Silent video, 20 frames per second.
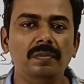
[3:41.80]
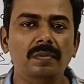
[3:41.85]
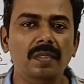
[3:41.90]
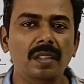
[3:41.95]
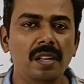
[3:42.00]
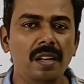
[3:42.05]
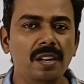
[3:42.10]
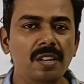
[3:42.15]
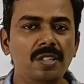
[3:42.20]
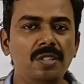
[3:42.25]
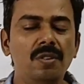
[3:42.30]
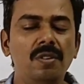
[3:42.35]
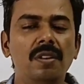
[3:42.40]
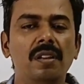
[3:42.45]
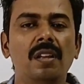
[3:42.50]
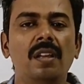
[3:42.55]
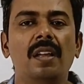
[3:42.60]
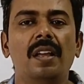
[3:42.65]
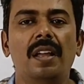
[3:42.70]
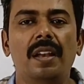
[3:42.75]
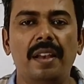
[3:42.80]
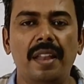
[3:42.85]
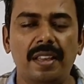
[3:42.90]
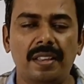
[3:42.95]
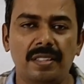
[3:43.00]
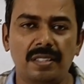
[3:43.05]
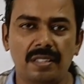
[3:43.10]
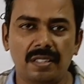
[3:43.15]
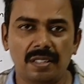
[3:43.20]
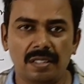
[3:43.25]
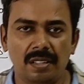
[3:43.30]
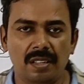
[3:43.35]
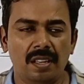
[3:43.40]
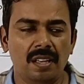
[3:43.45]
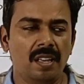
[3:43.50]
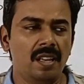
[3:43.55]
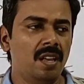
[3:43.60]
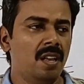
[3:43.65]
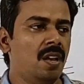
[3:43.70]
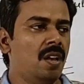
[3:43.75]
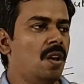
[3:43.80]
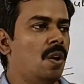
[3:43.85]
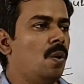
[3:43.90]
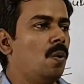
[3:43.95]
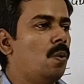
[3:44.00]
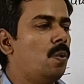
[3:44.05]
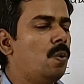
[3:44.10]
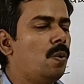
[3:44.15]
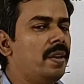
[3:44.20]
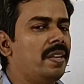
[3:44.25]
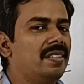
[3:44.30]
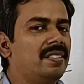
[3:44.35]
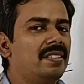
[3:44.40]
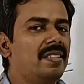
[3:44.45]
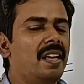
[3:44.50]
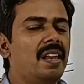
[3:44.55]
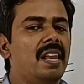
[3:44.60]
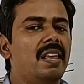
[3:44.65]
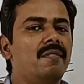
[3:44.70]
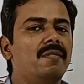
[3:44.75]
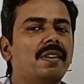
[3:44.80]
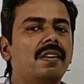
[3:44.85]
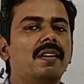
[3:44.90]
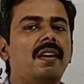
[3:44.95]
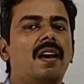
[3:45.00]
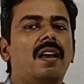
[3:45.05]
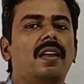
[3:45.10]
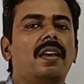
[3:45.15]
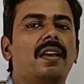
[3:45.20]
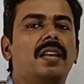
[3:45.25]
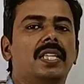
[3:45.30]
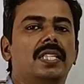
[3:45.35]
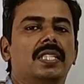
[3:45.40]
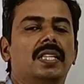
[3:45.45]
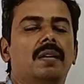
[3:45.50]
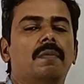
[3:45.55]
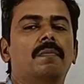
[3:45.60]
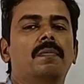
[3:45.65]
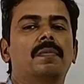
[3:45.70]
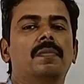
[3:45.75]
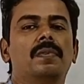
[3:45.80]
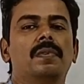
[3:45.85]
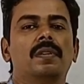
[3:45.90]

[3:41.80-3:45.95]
Understood? Next, who is the living organism